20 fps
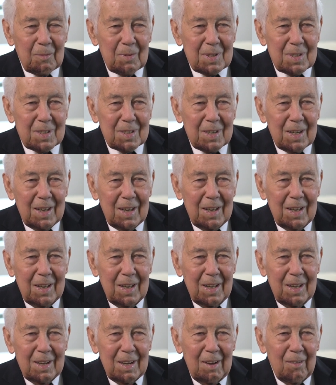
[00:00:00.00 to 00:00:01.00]
was
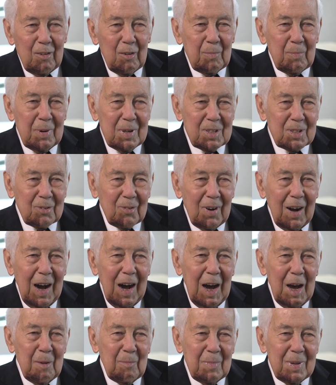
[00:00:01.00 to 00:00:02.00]
never
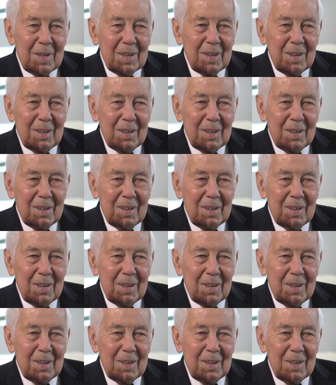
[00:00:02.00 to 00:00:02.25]
prescribed.